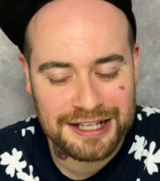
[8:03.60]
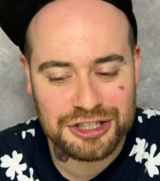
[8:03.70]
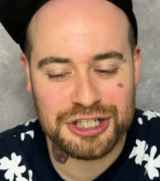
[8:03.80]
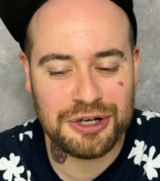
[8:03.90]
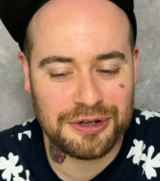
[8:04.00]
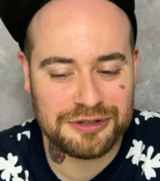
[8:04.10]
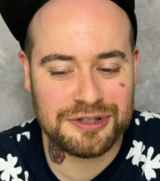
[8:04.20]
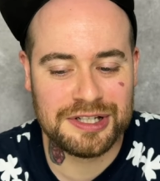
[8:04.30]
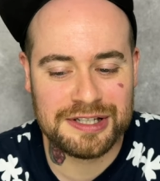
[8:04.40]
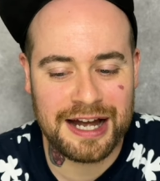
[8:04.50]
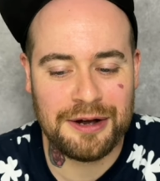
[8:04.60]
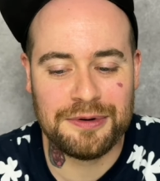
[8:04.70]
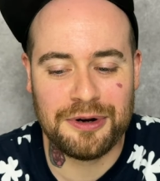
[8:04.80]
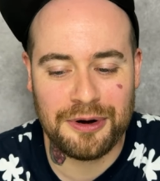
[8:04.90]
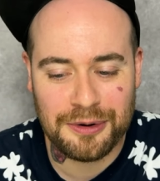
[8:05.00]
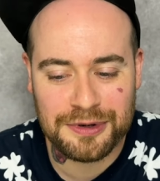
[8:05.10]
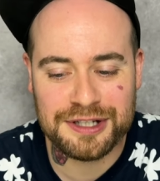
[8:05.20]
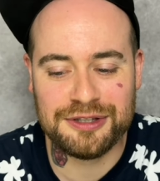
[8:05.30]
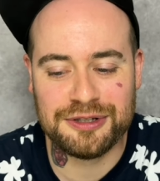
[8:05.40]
then she also says, I would always